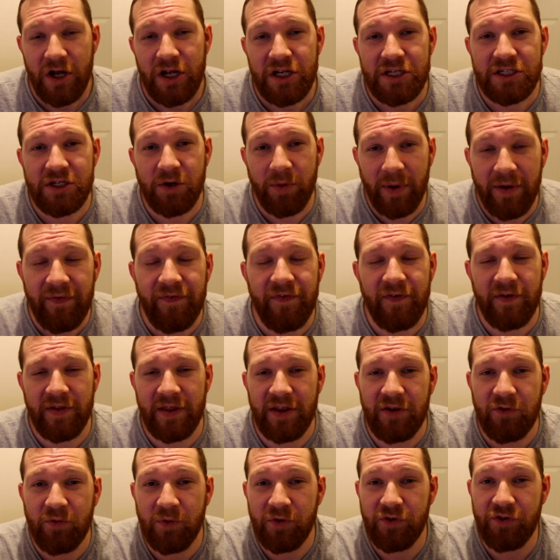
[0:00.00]
So if
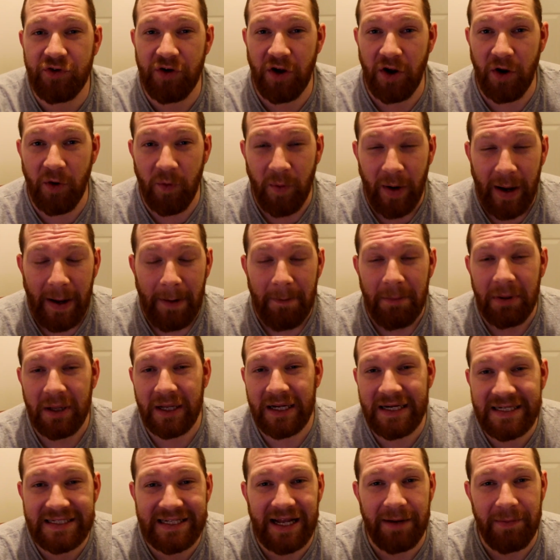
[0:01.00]
this was you,
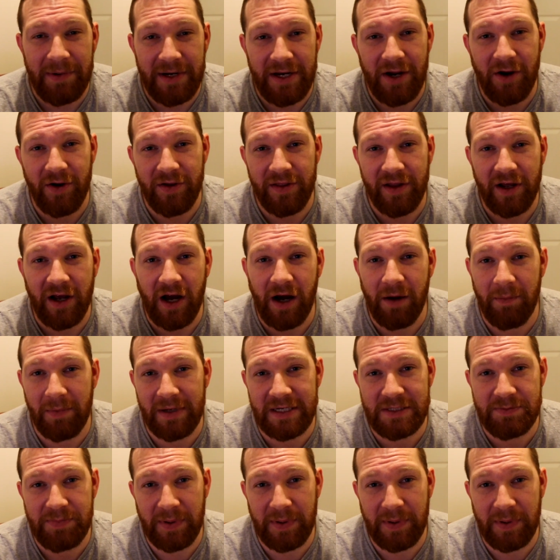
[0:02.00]
please let me know in the comments